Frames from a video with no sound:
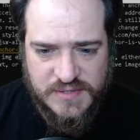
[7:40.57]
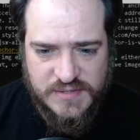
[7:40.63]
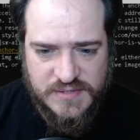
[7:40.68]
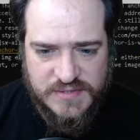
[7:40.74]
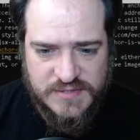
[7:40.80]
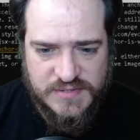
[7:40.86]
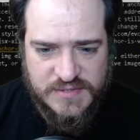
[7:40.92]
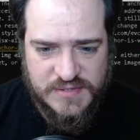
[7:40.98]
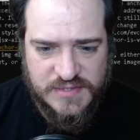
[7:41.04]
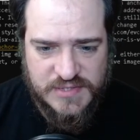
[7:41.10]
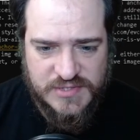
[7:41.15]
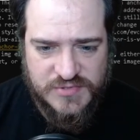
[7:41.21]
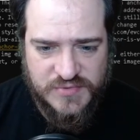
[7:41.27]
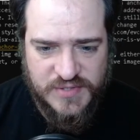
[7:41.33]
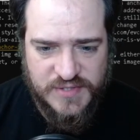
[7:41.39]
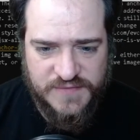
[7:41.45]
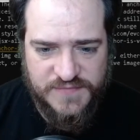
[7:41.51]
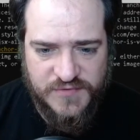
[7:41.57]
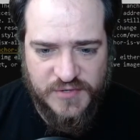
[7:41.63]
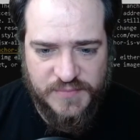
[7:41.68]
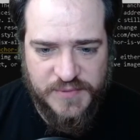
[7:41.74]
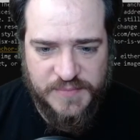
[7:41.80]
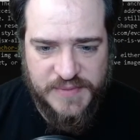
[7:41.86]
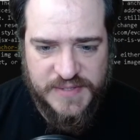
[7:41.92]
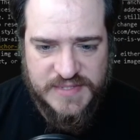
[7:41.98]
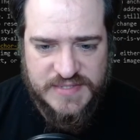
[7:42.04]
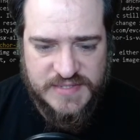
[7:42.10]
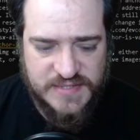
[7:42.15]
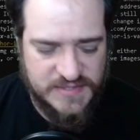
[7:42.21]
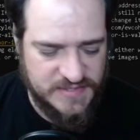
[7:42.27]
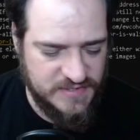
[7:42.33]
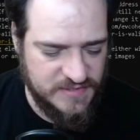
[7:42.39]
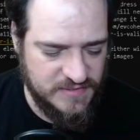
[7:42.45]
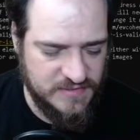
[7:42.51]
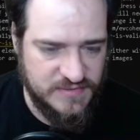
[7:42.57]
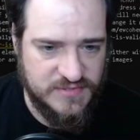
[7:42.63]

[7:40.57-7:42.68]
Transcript: So that's why I've copy pasted this here,